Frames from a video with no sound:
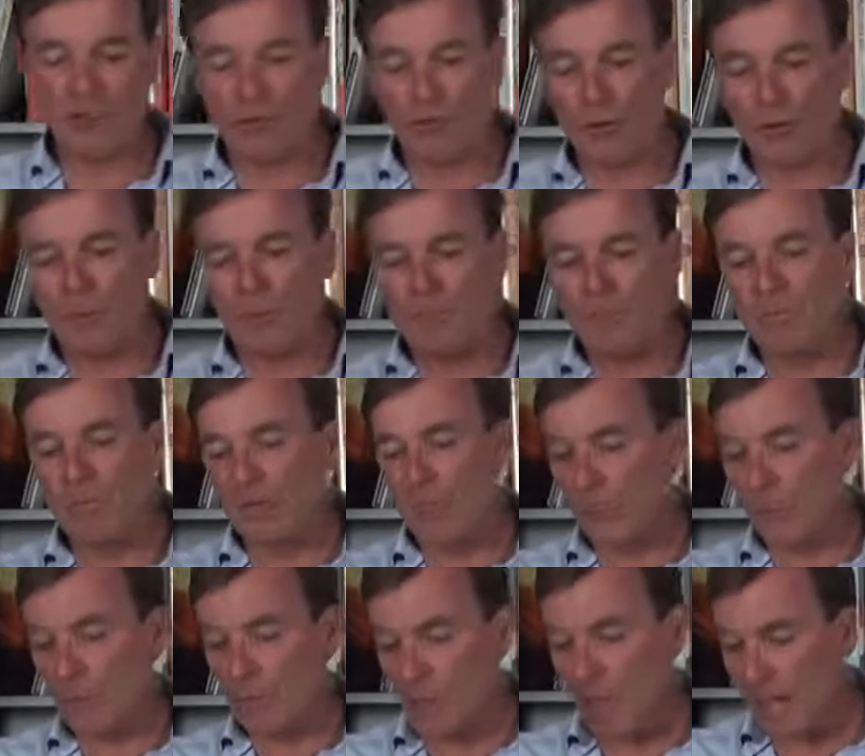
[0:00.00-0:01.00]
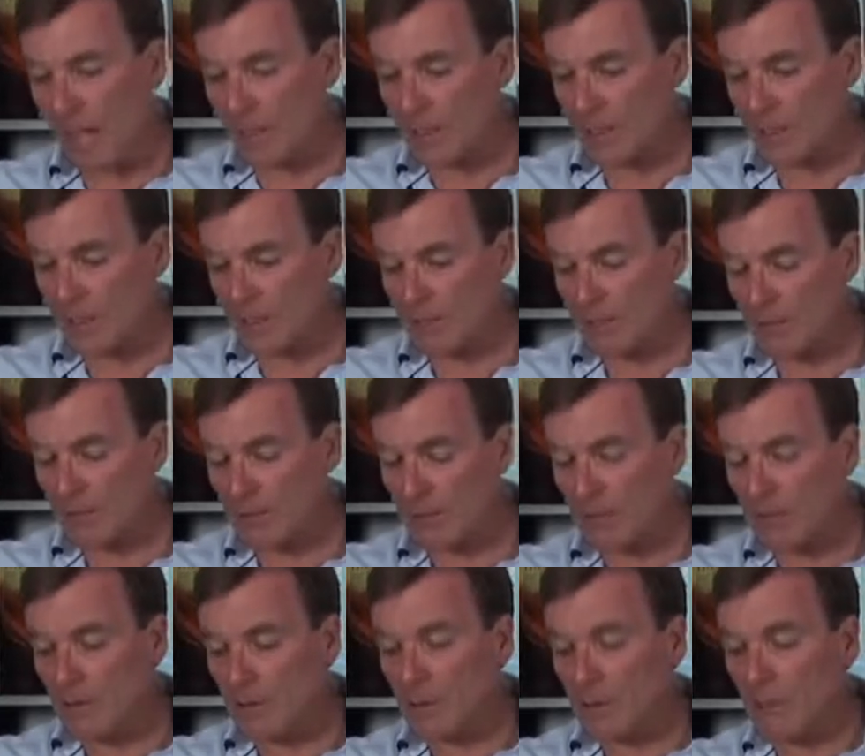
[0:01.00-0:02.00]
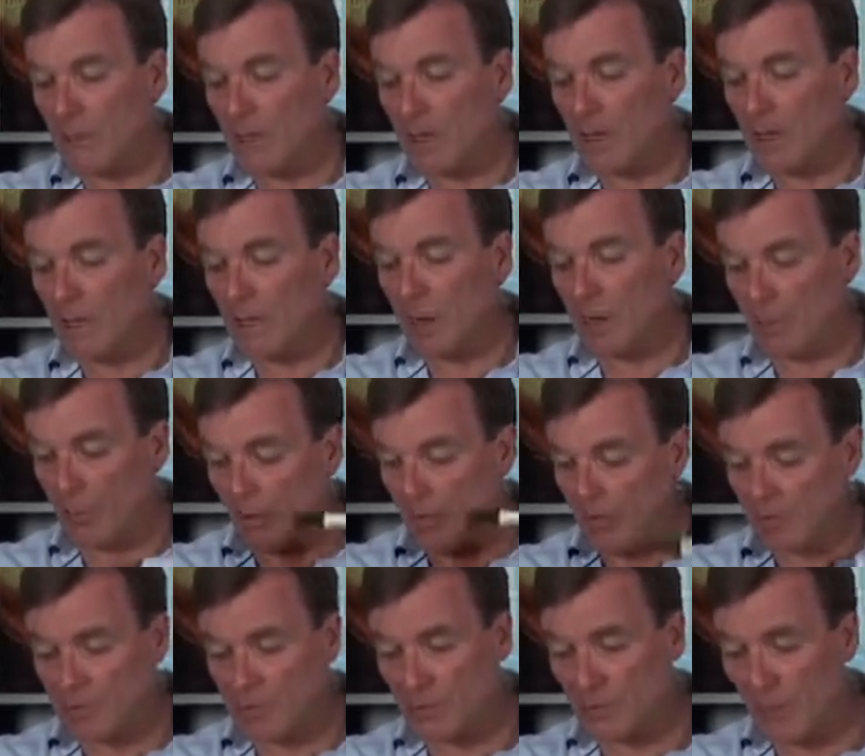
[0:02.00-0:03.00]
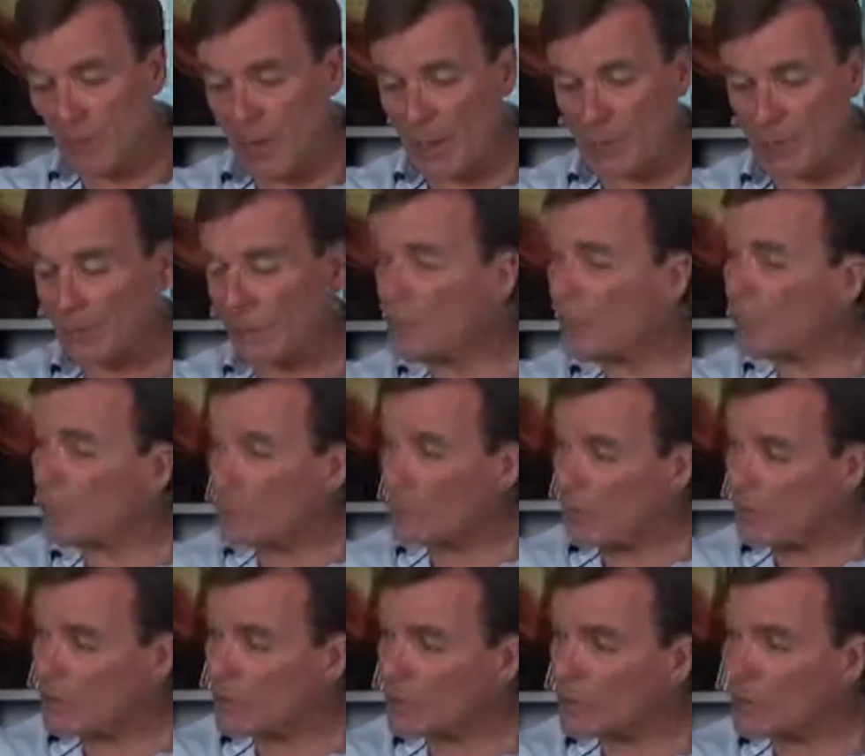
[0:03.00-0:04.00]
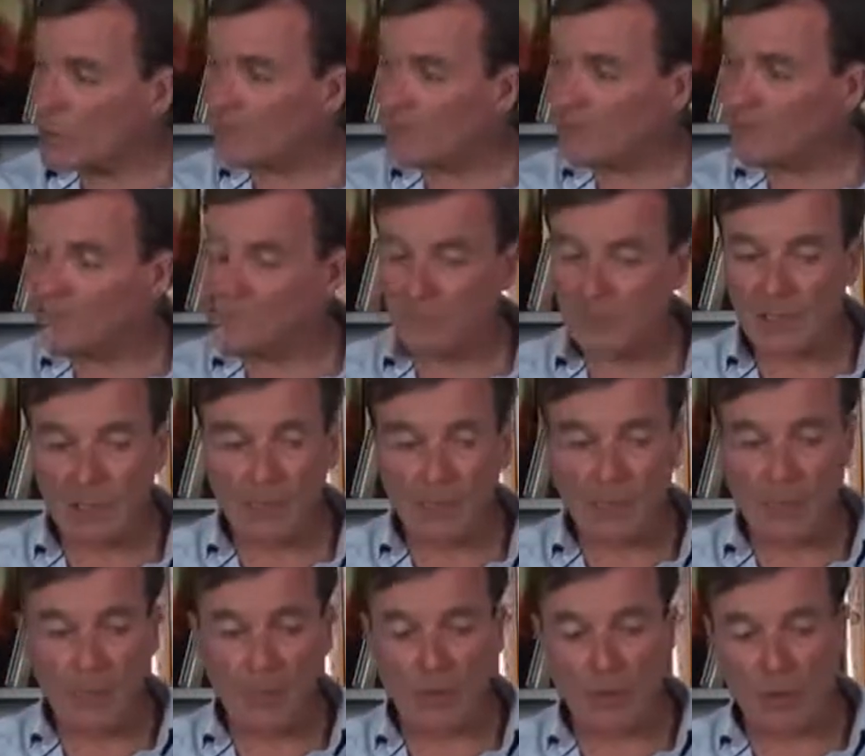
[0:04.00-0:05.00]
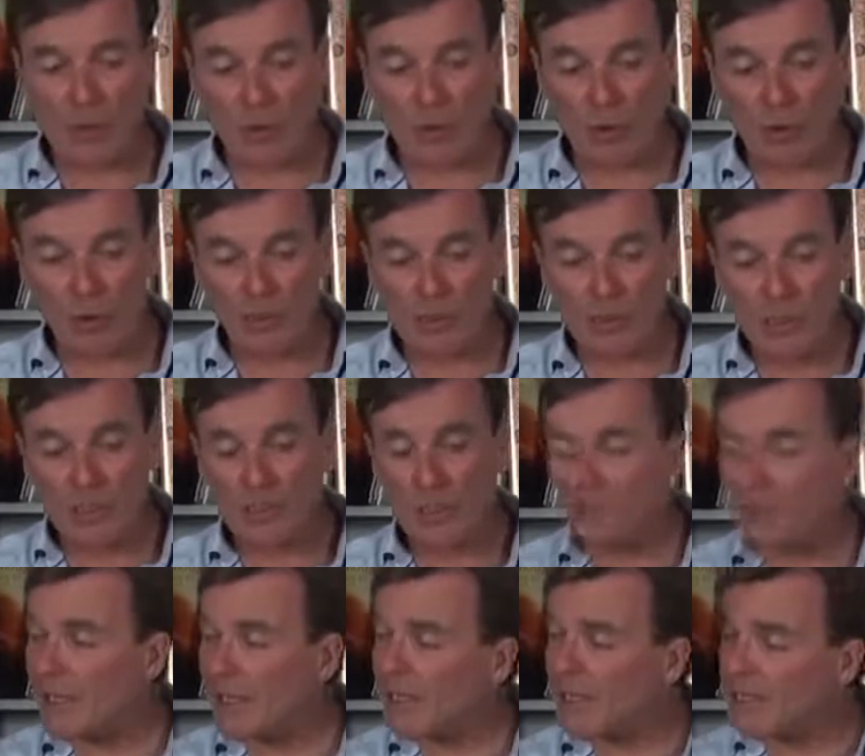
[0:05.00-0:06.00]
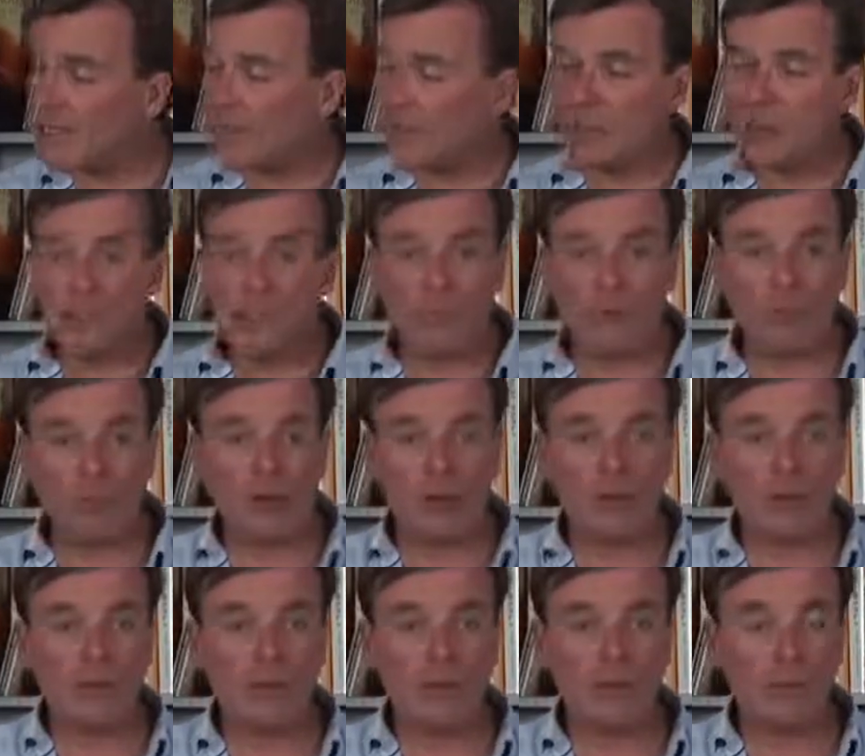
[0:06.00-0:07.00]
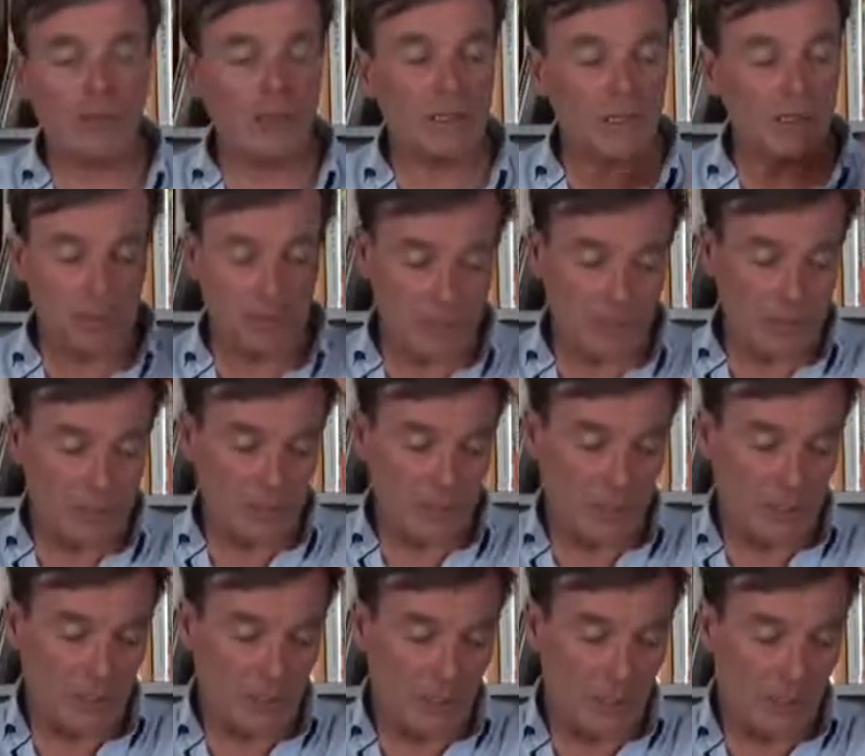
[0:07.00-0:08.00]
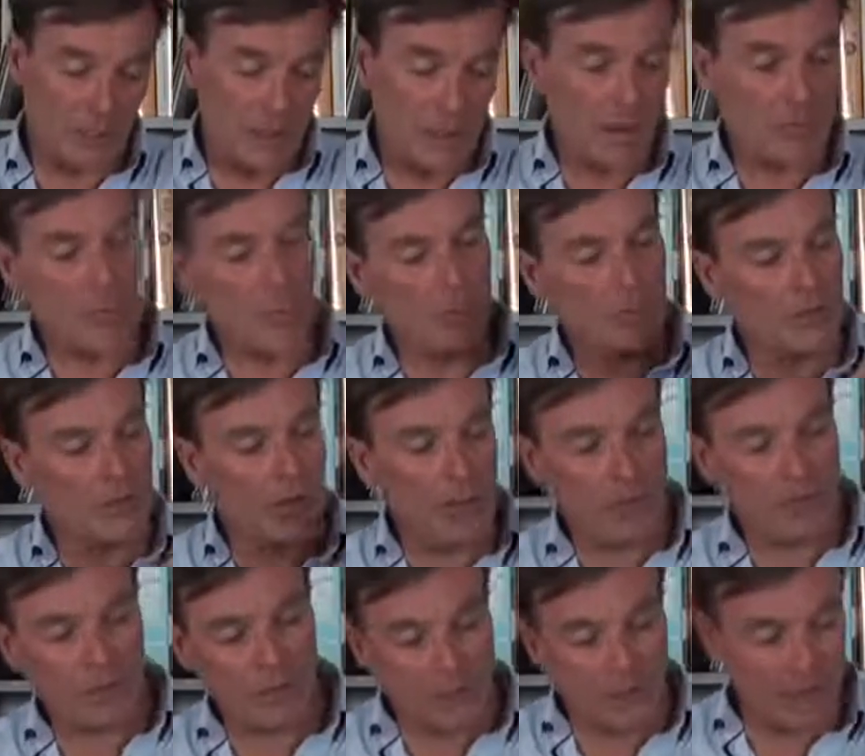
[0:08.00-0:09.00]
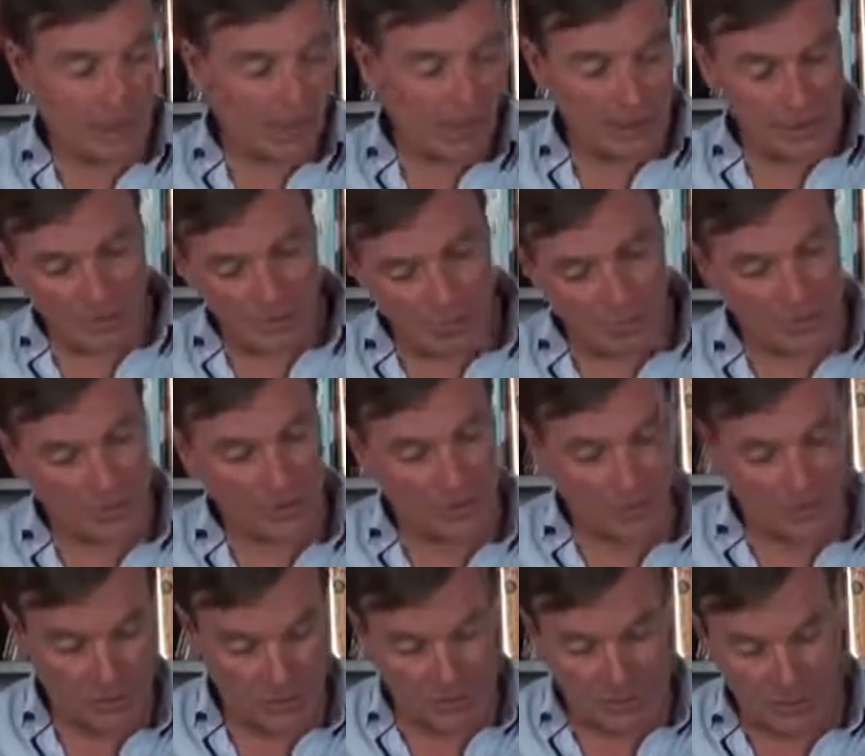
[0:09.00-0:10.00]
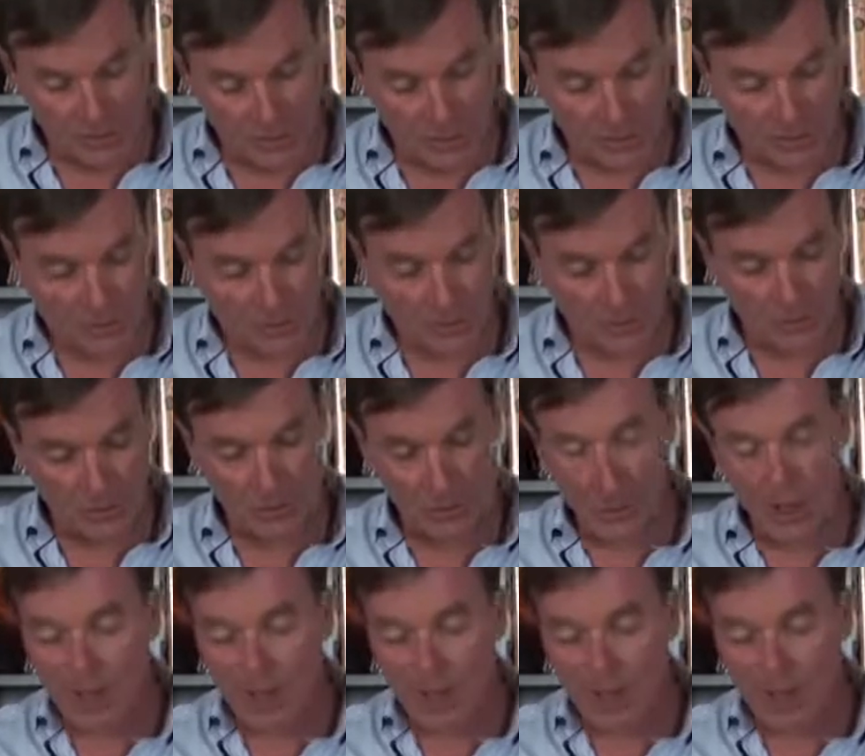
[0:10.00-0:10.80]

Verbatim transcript: through doing marketing, um, appraisals for people, doing reports, and I came up with a product. So get this, I did a product and I went to this business group and said, from today, forget all the computer stuff, I'll still do that for you.